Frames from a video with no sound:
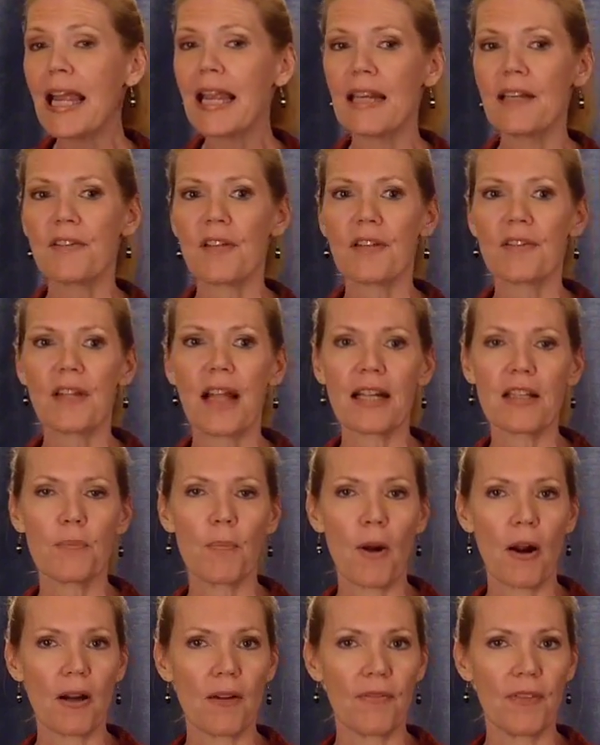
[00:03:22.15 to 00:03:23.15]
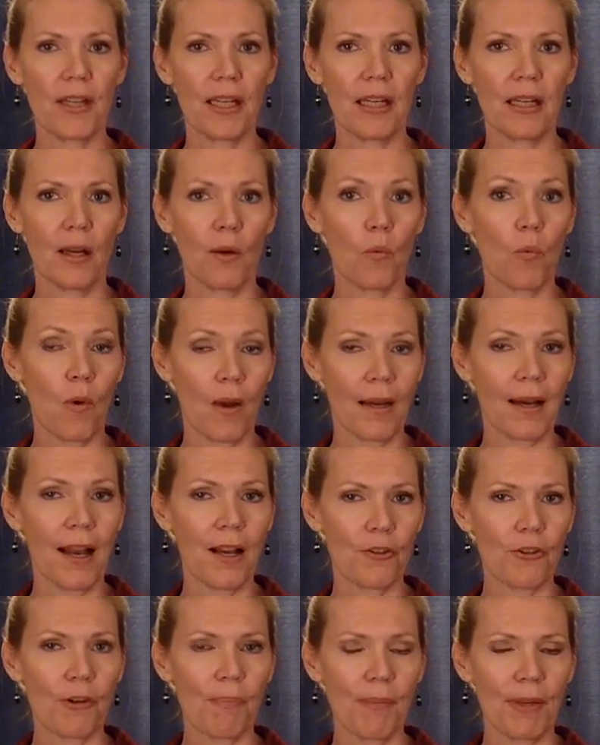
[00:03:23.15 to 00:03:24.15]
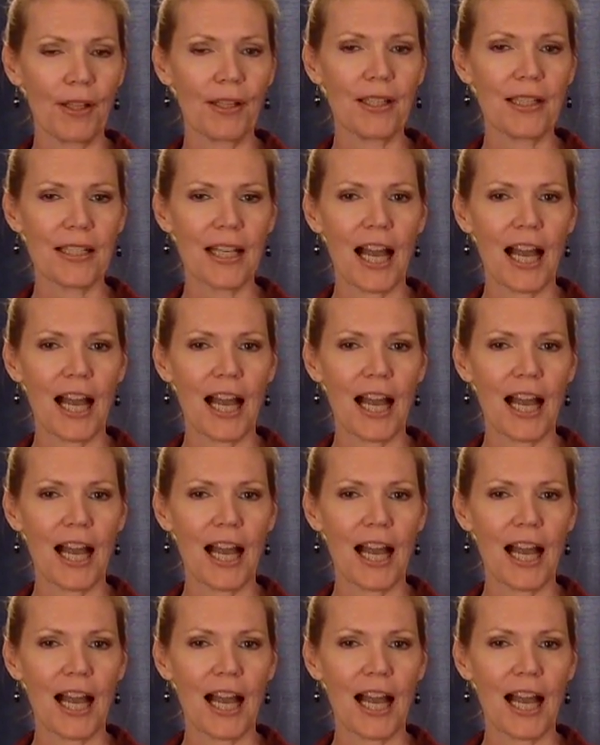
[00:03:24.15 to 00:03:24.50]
He says that's part of the $100 million